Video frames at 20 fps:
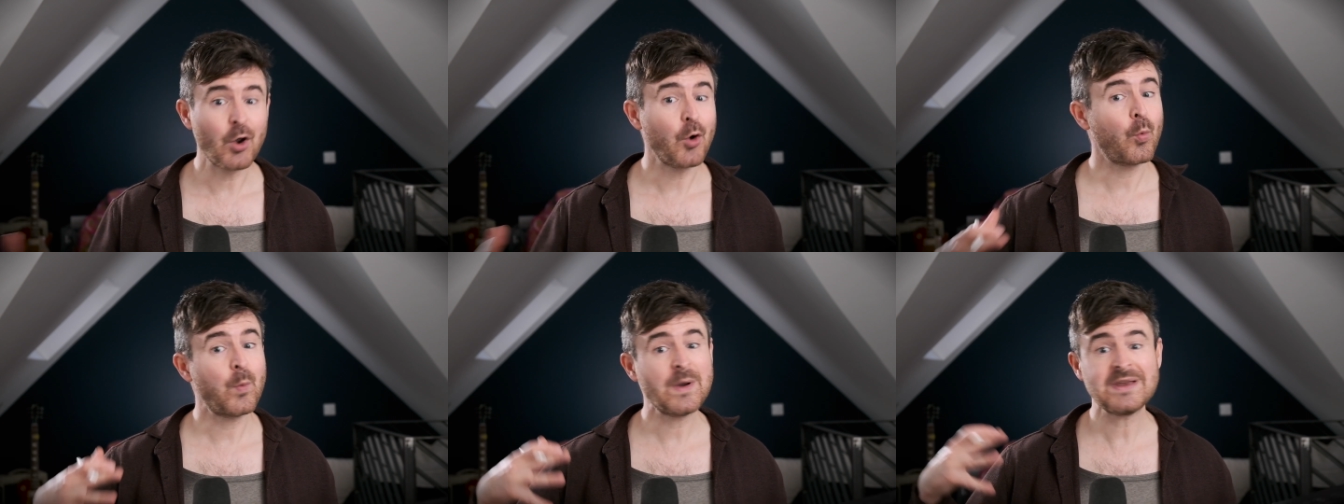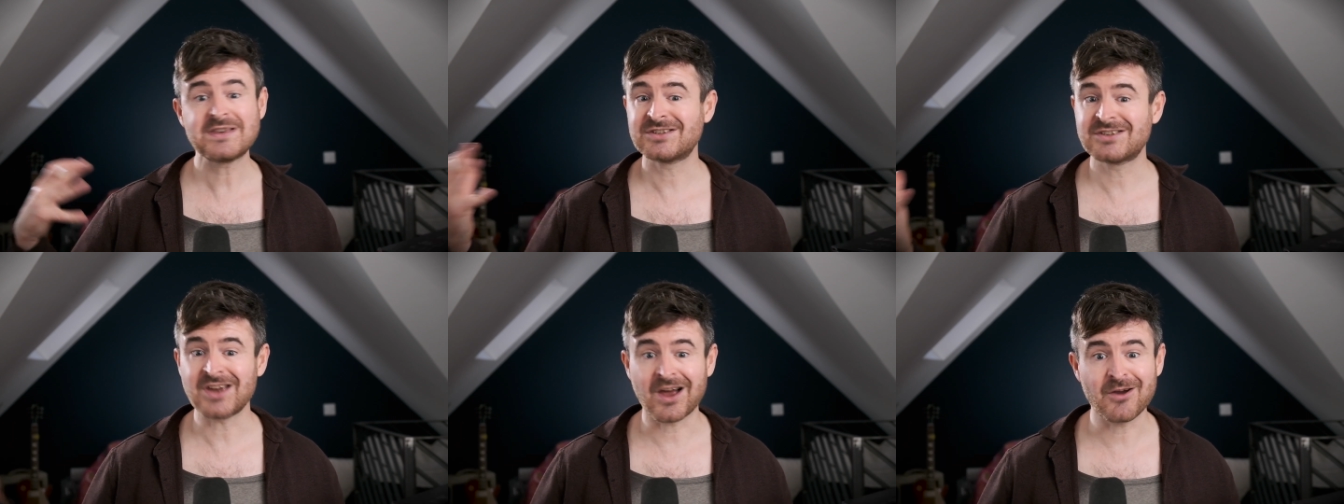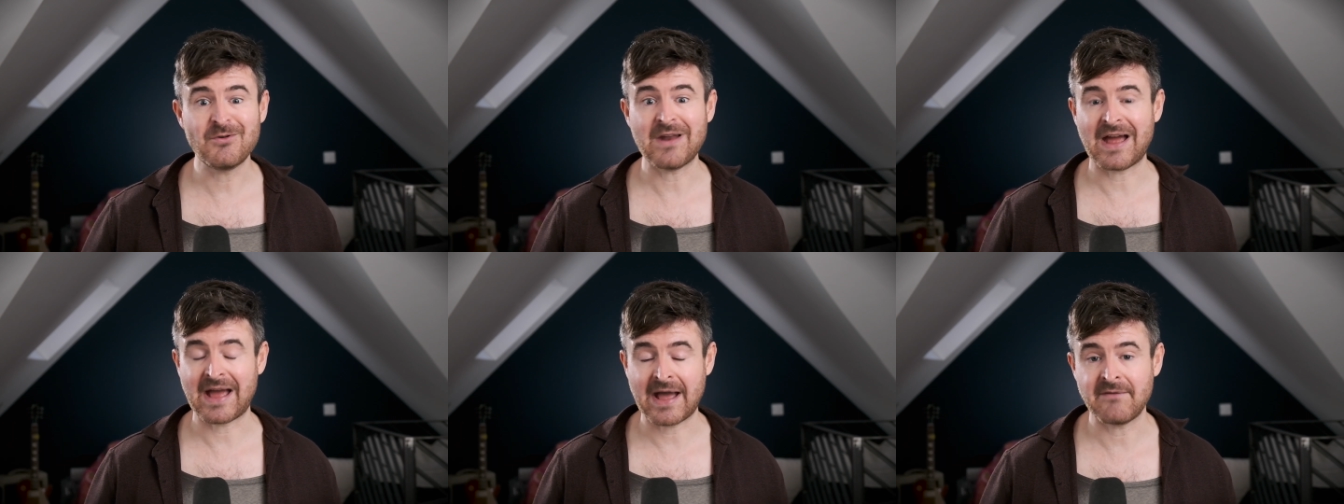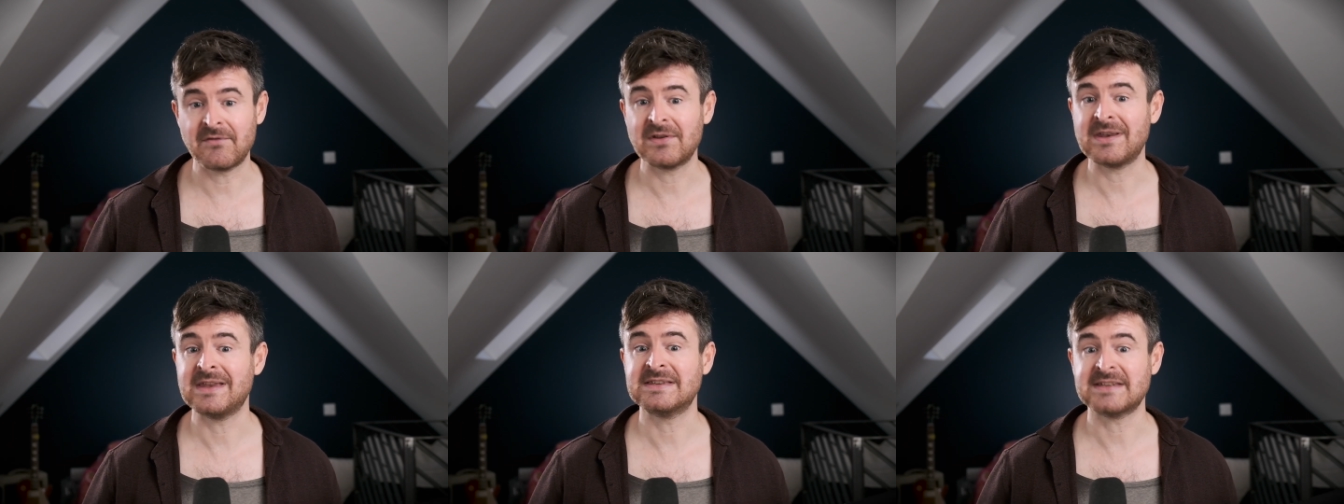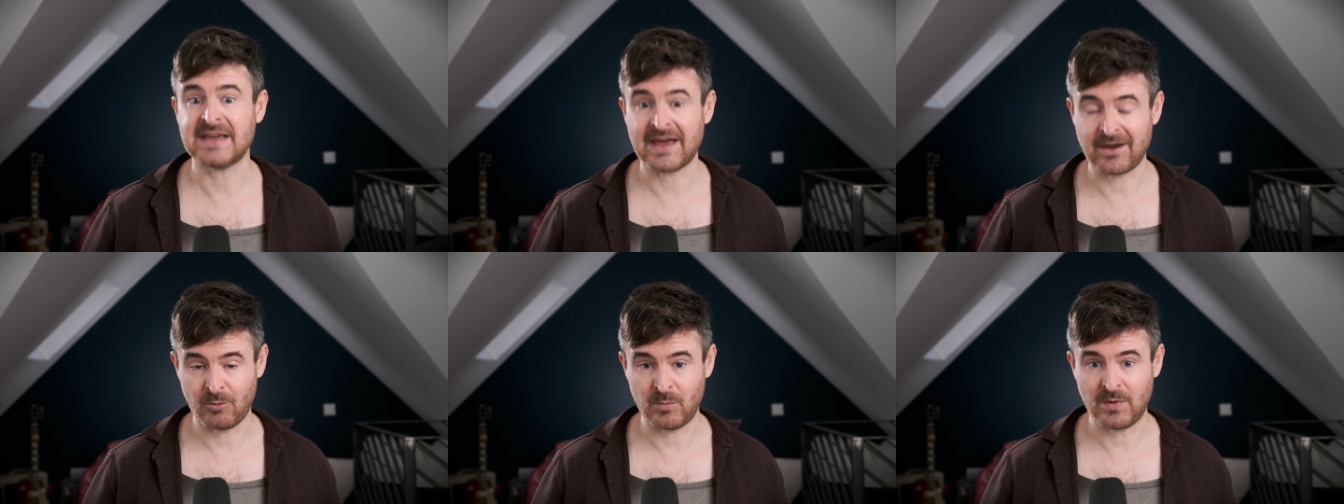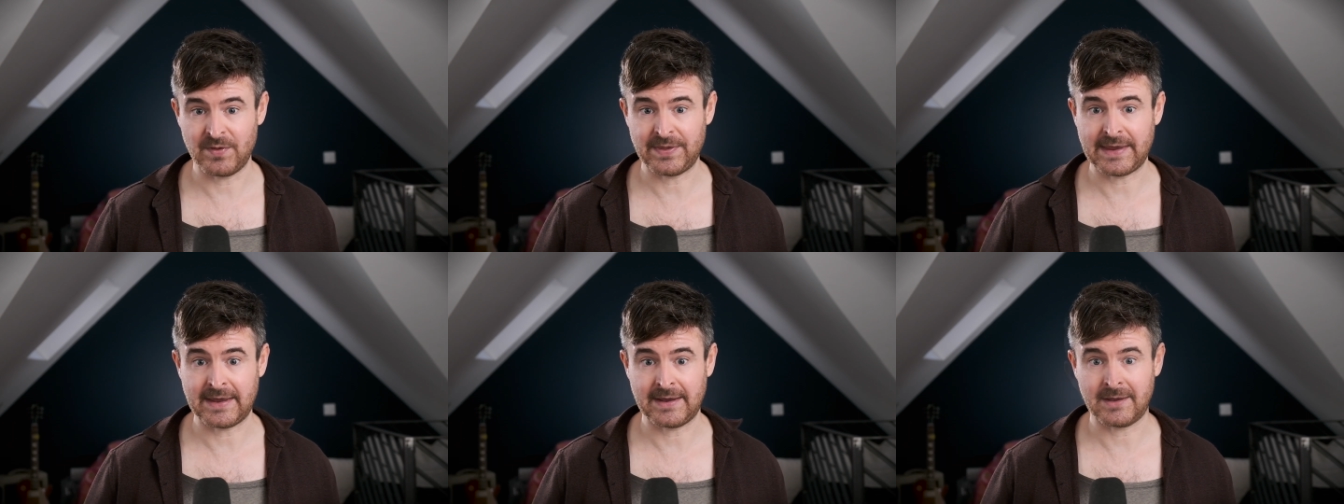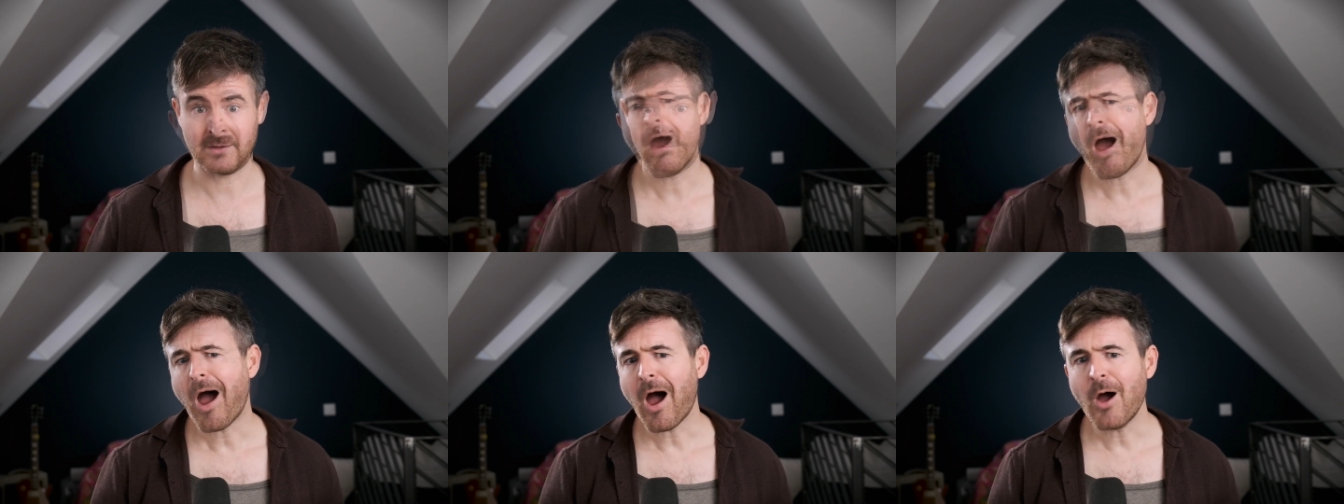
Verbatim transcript: we don't have an entailment there.